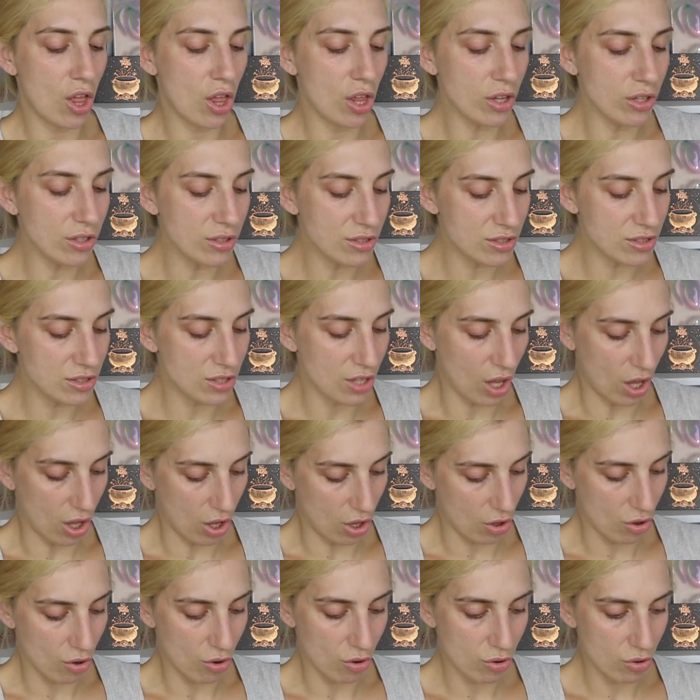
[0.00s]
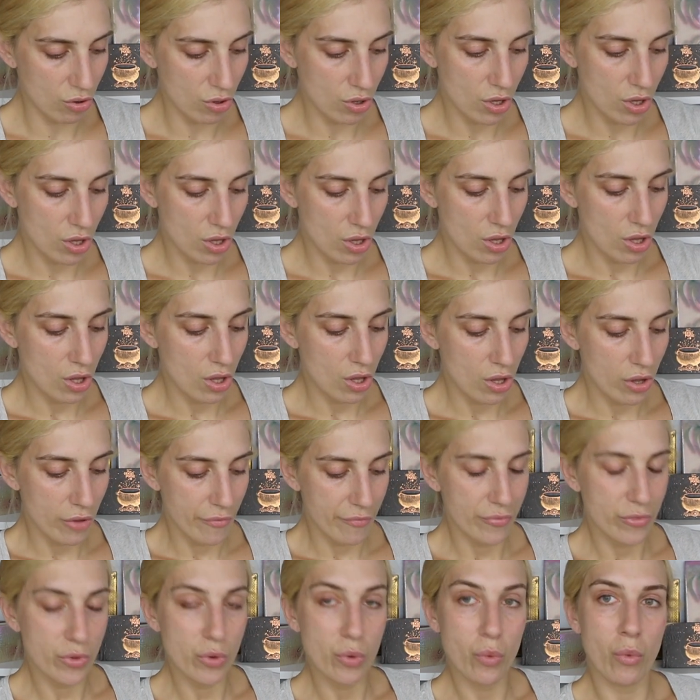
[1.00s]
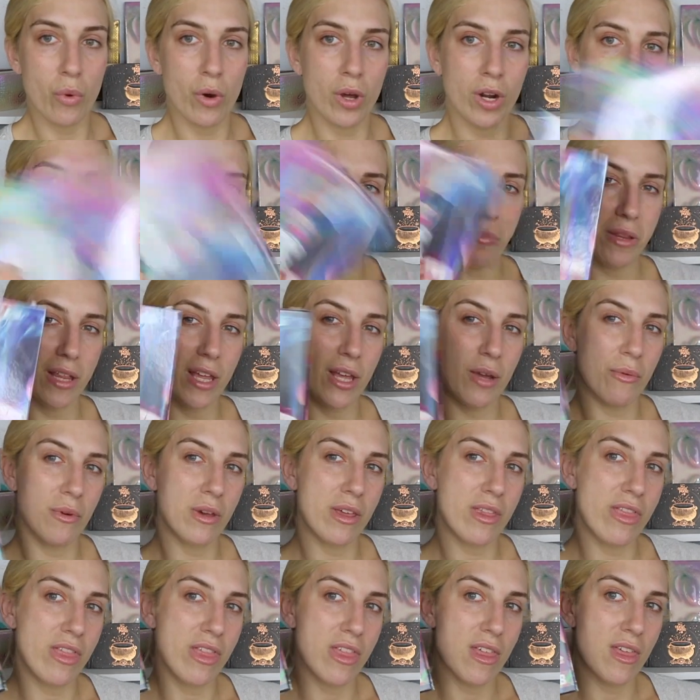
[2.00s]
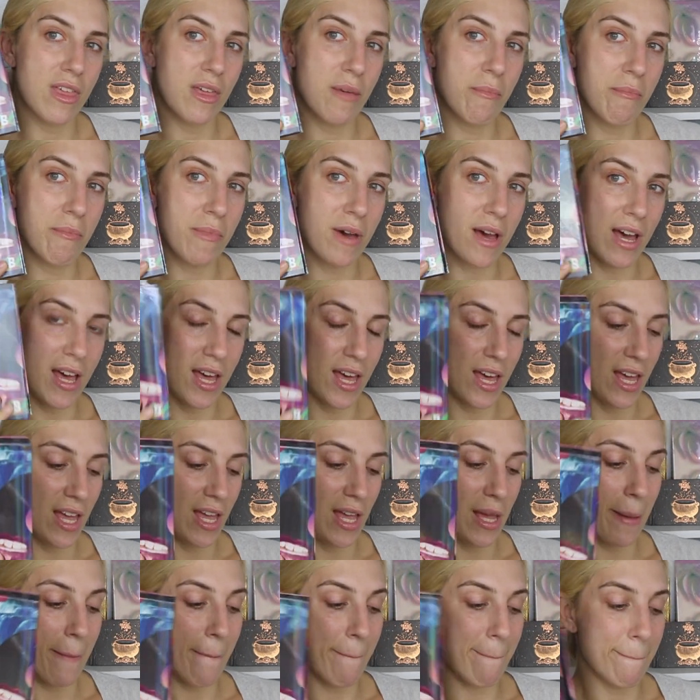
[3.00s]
also wanted to play with my